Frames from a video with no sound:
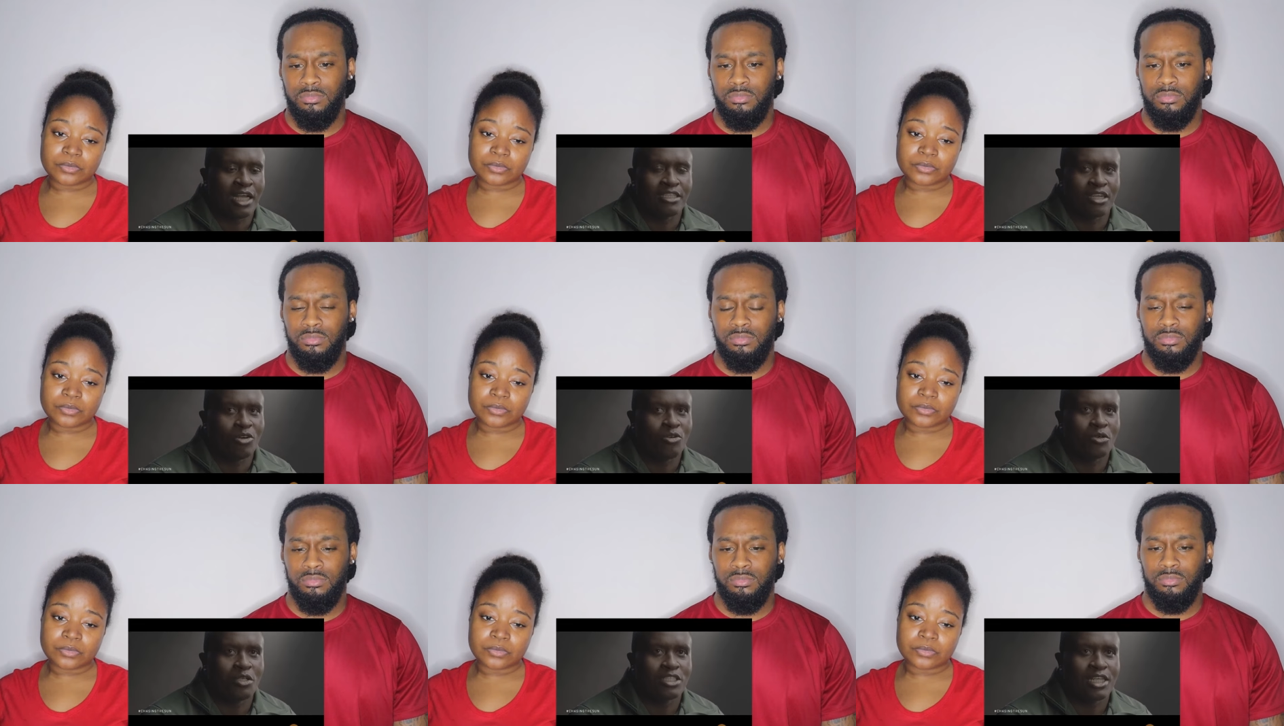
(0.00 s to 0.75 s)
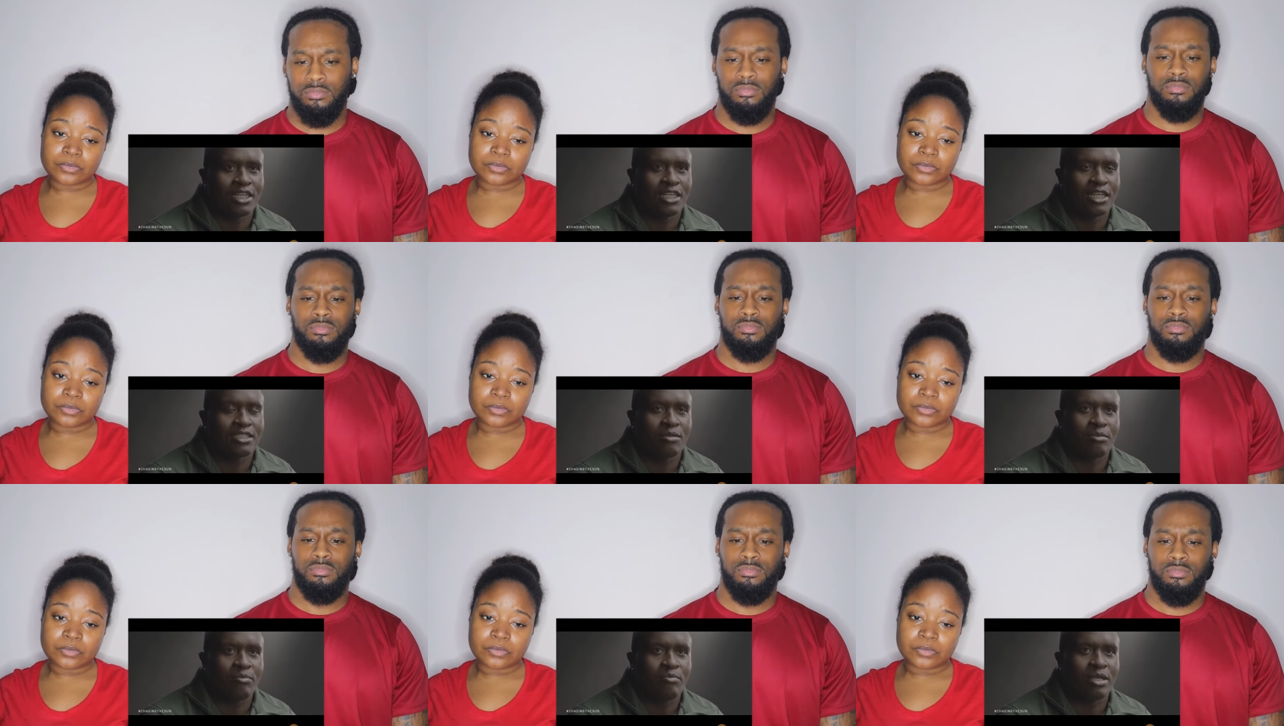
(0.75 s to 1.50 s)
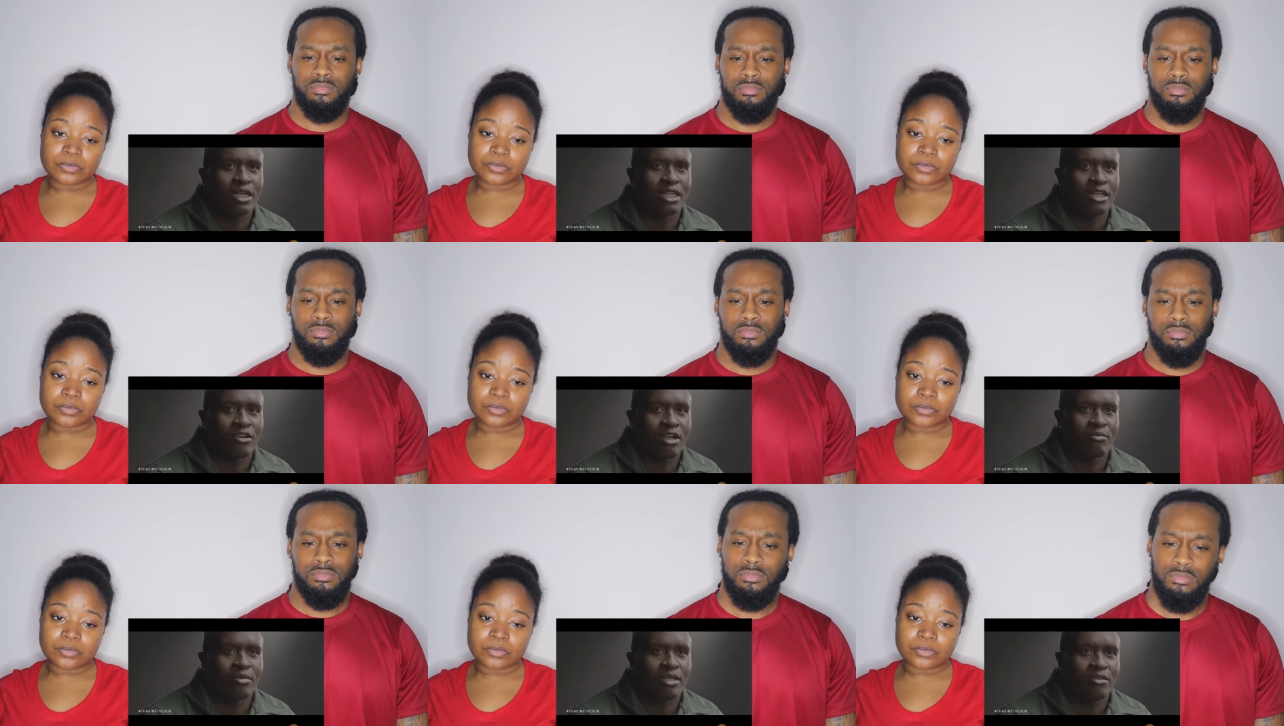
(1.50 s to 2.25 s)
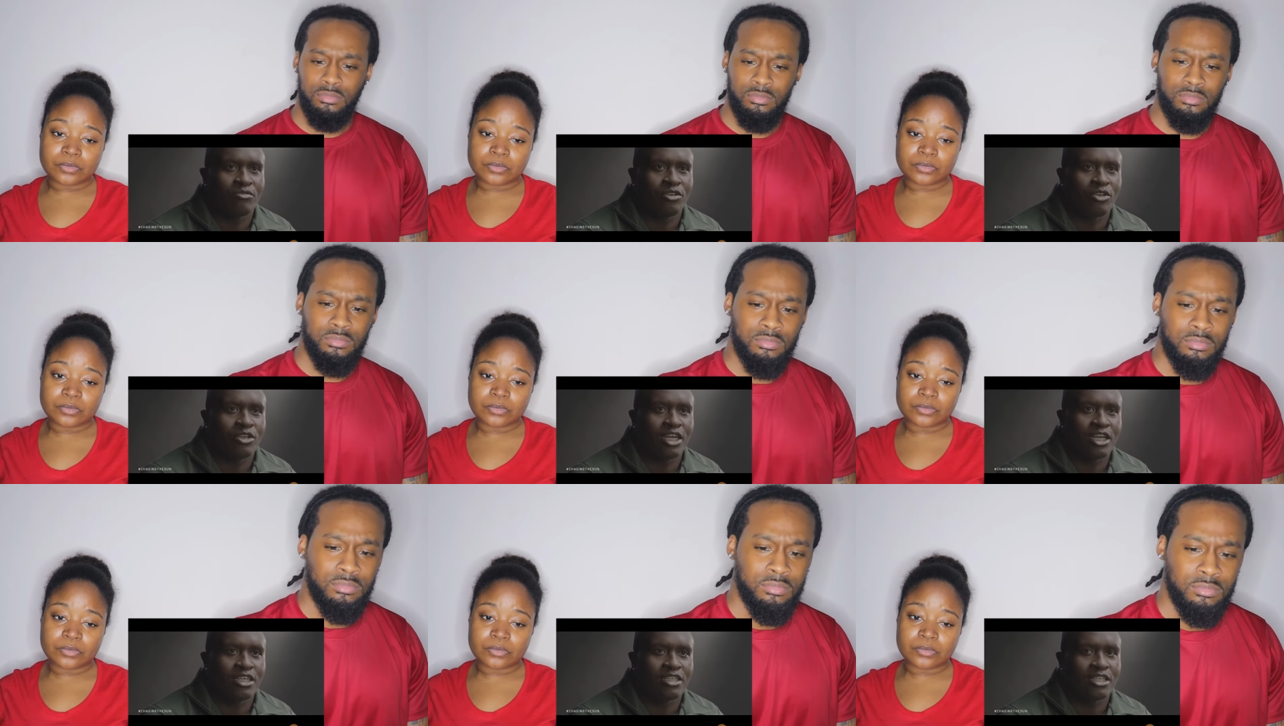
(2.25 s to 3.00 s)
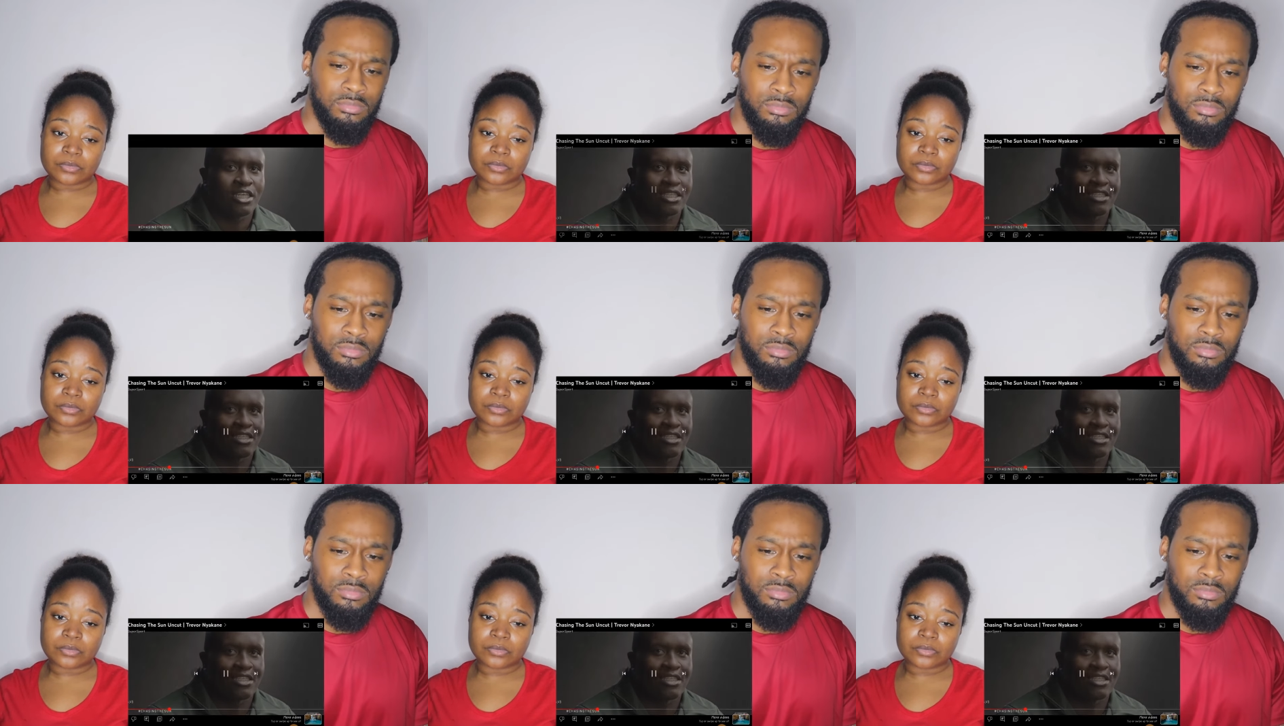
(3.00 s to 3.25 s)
Speaker 1: as I always say, that's a bit bigger than rugby. If you look at it,